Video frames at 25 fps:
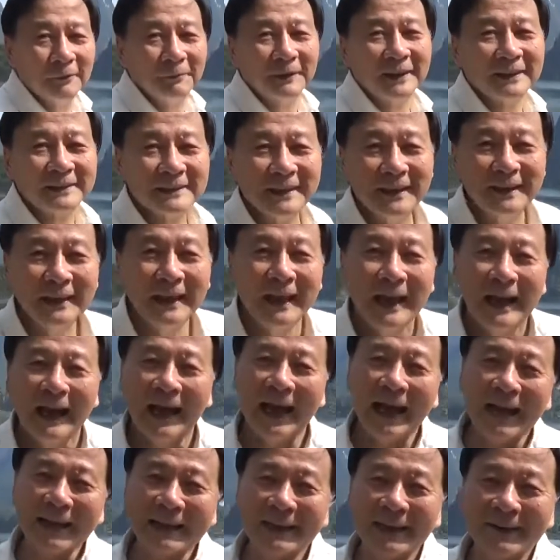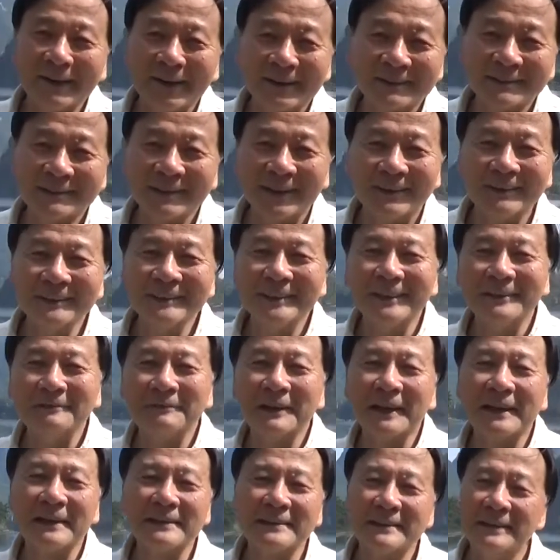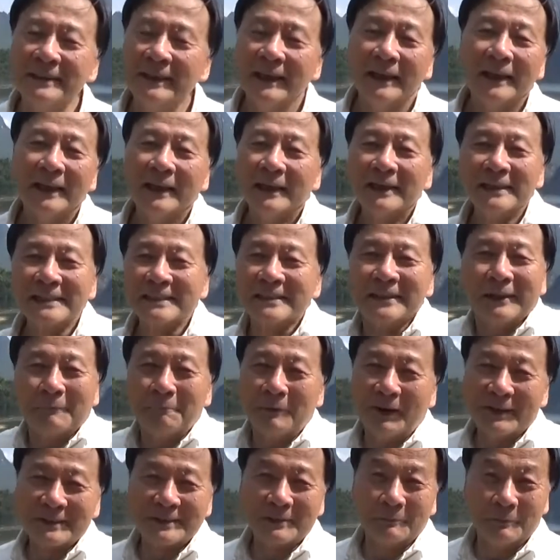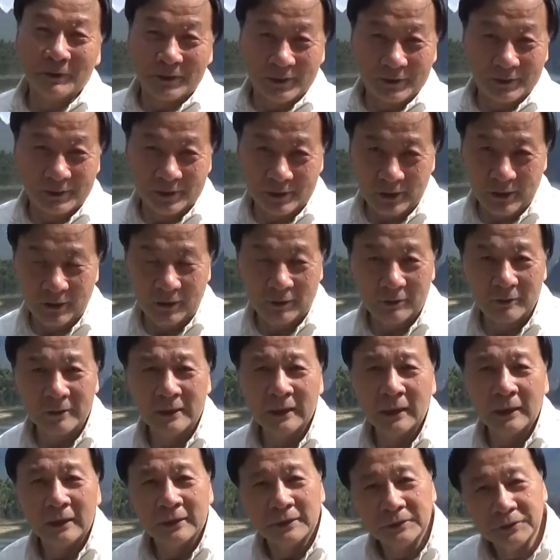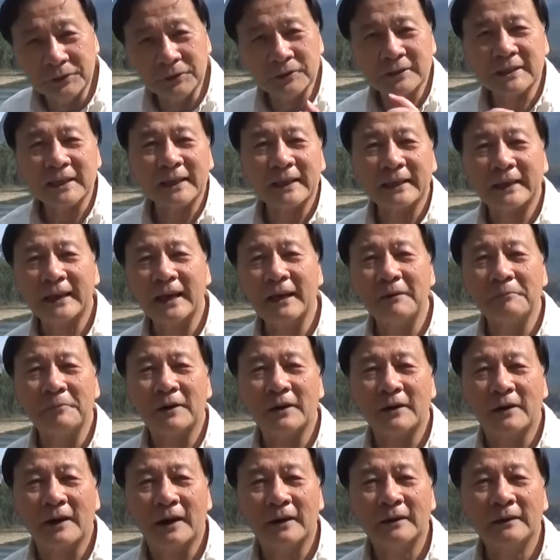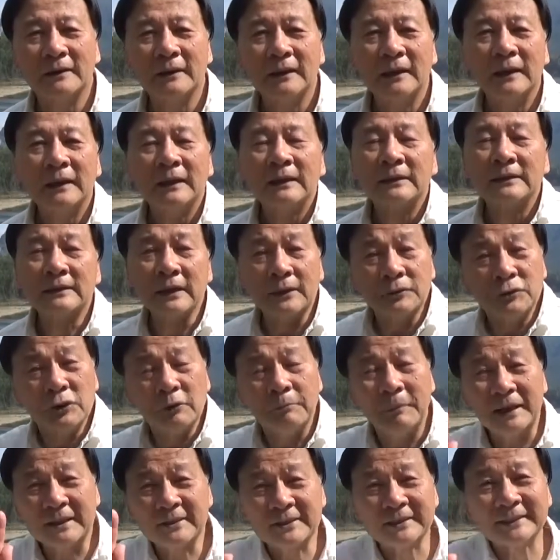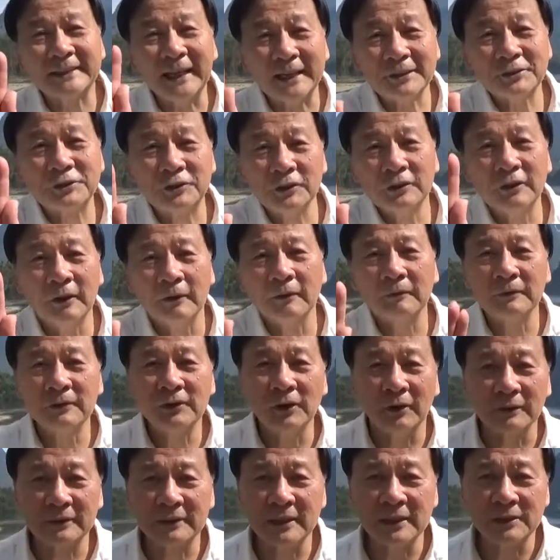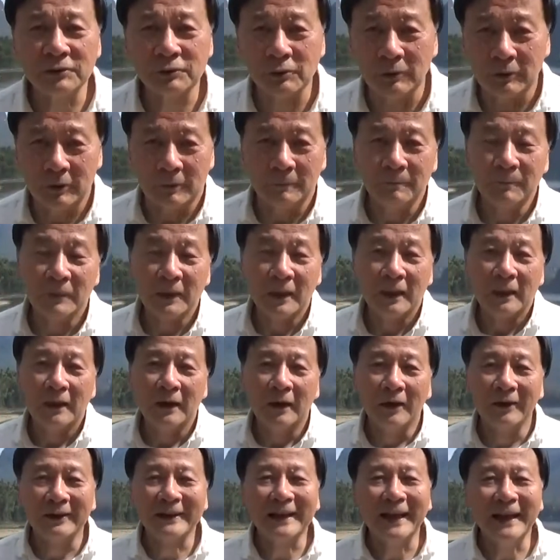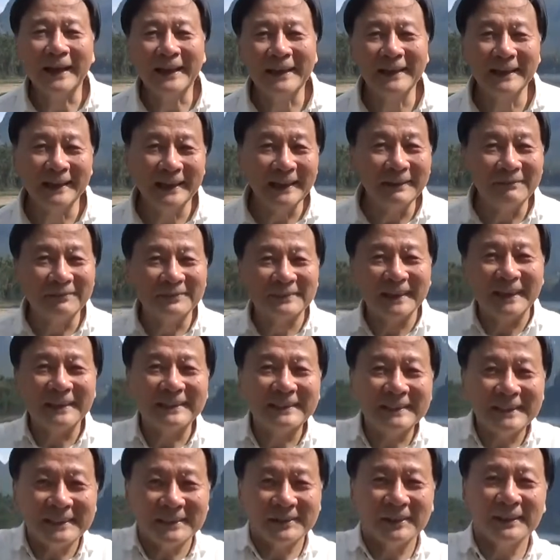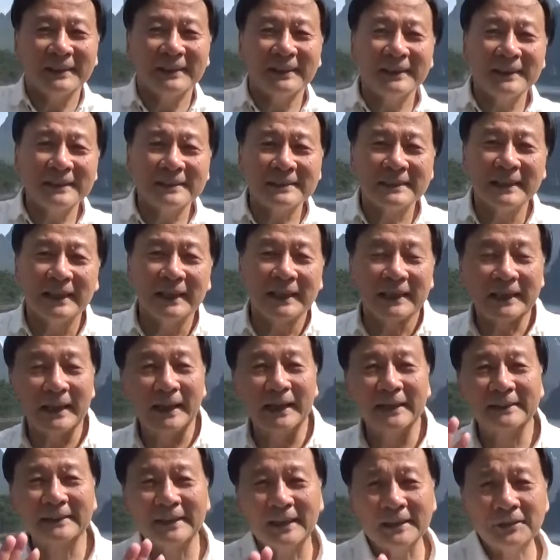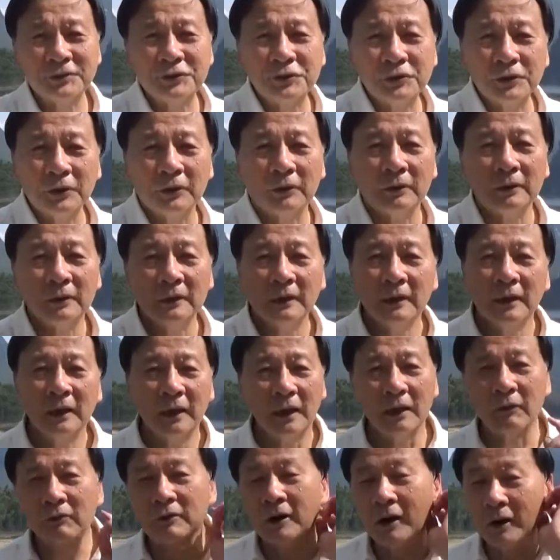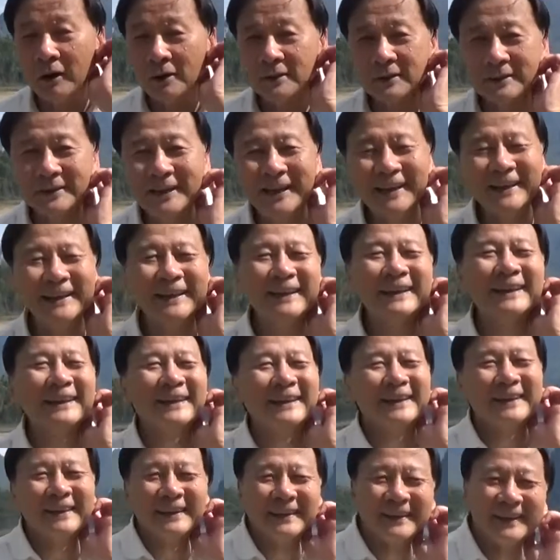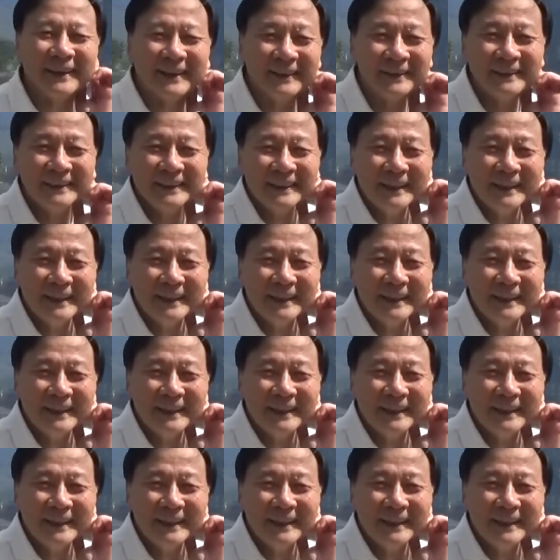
by the center. I cannot show you because it's not possible to show using a camera. Then you must touch your teacher. Okay, if they teaching this, can I touch you? Of course, you know.